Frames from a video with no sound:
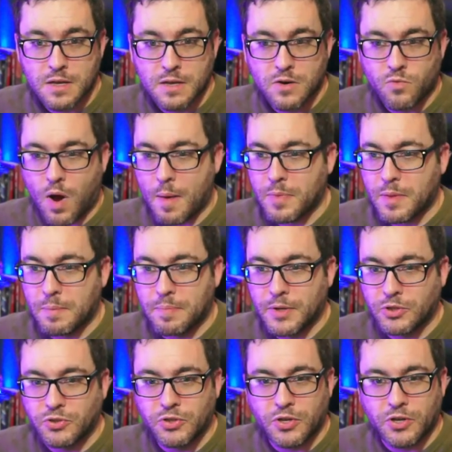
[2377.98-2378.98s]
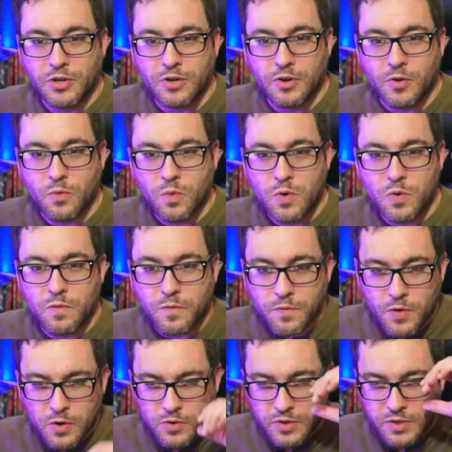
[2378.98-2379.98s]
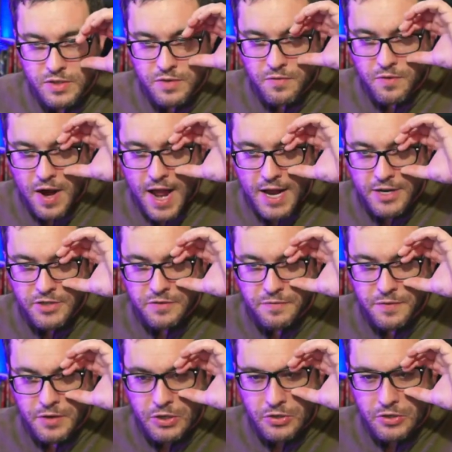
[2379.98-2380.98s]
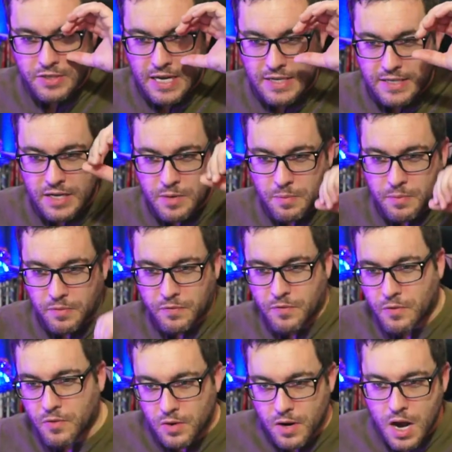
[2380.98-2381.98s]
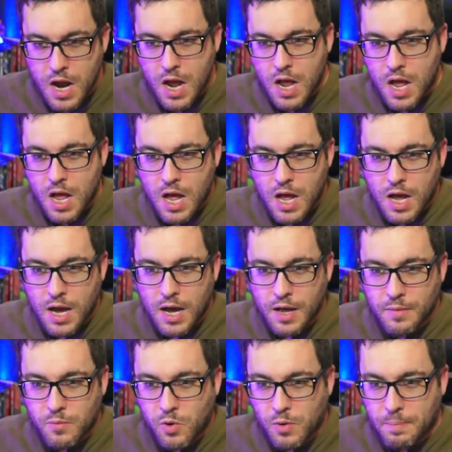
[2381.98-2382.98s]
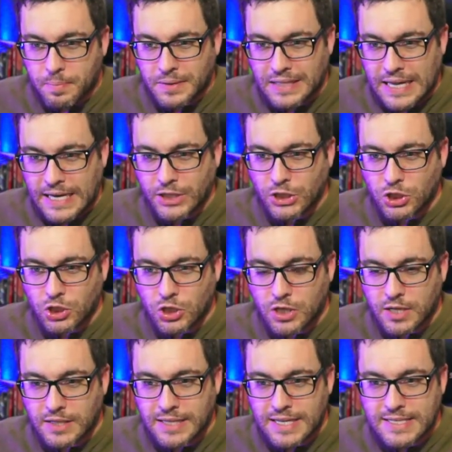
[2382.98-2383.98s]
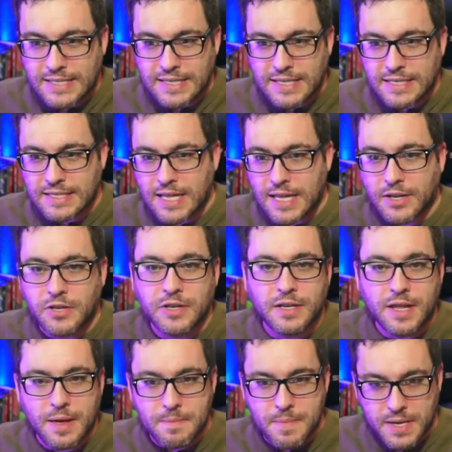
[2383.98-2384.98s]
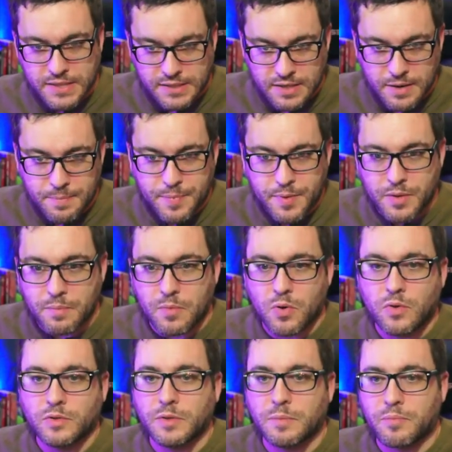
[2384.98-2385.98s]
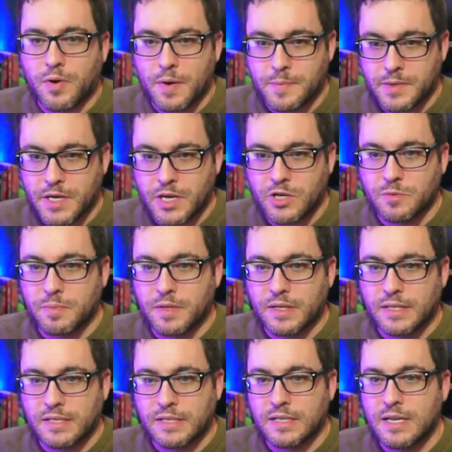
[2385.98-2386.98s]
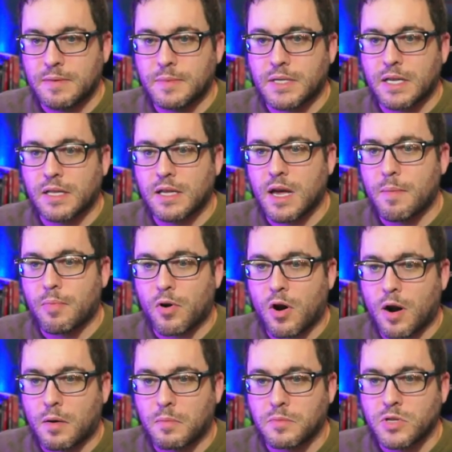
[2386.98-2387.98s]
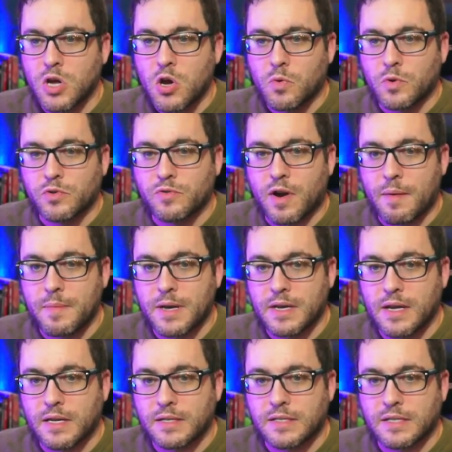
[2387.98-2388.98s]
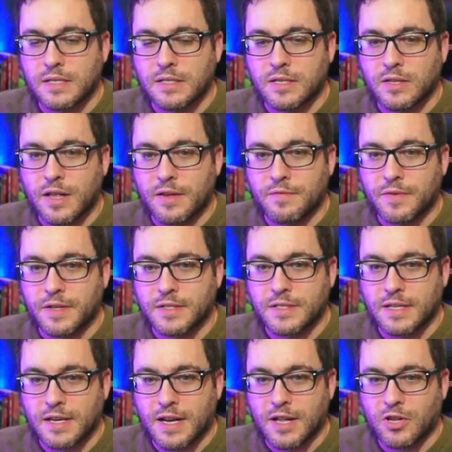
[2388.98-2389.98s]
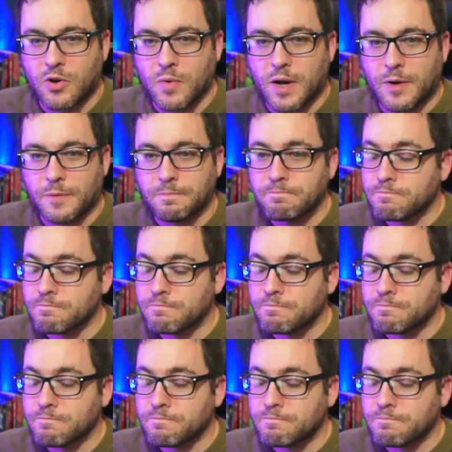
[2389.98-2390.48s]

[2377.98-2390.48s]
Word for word: Rob the Builder, woo, first, for action figures, I tend to prefer uh, the more plain look, less things that could get messed up in the mold and prep stage. But the seams on the upper arms would drive me nuts until I fixed it. LOL.